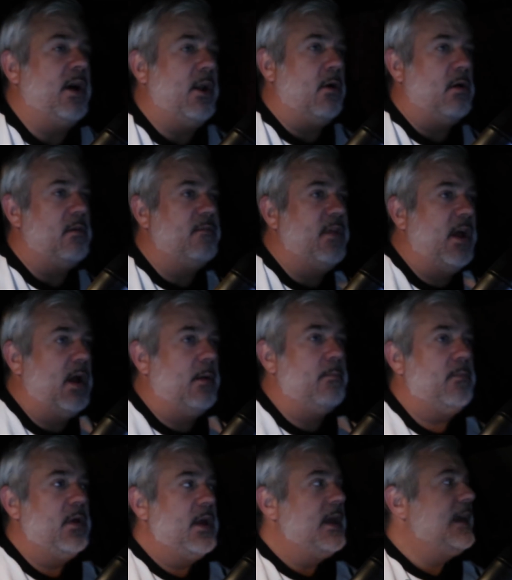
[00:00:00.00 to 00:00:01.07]
read all of
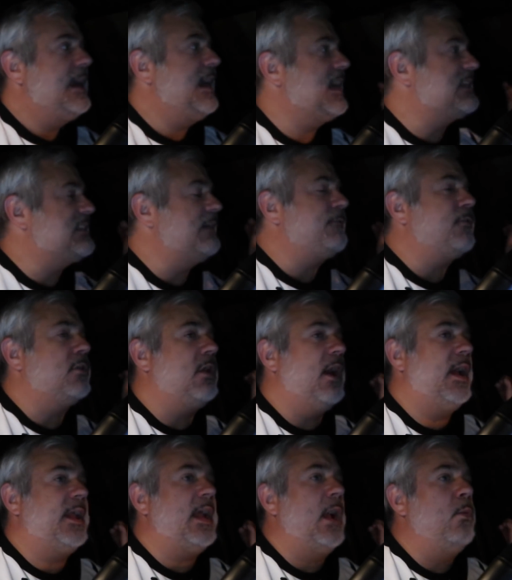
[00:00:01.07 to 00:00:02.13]
them, except for
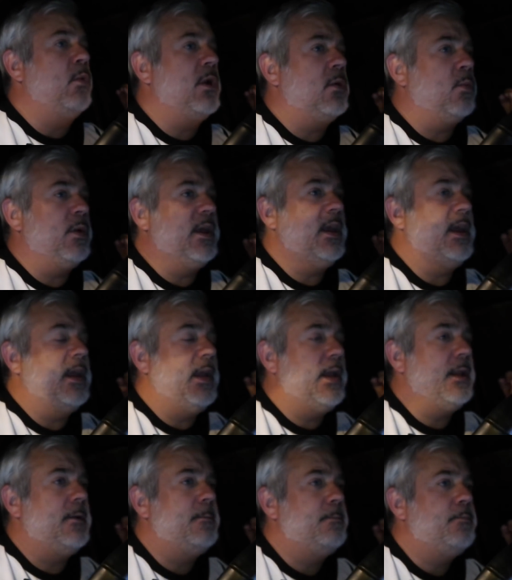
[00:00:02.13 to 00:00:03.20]
like I want to
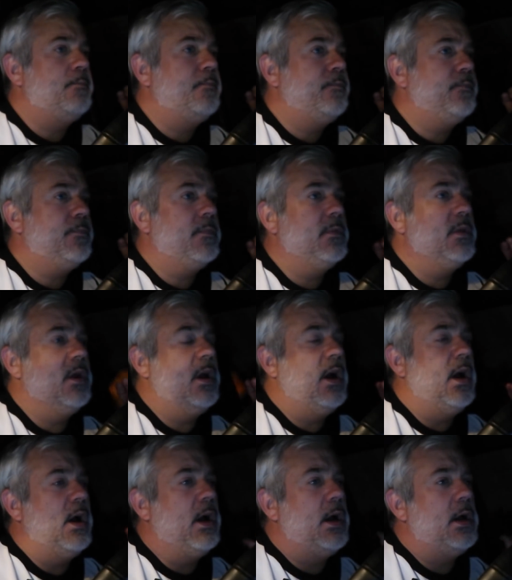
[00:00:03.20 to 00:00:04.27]
read.
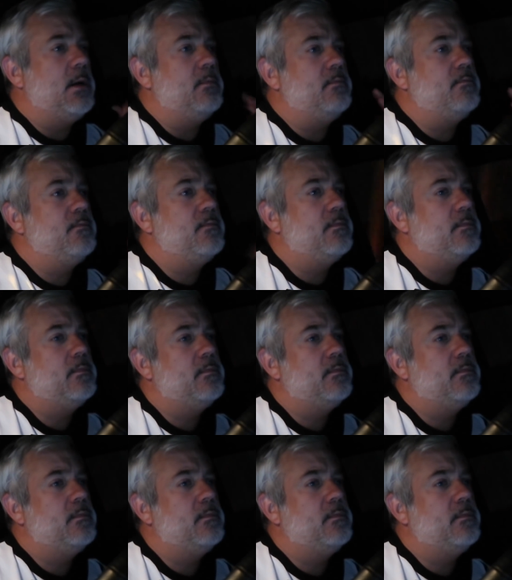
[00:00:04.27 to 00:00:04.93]
Um,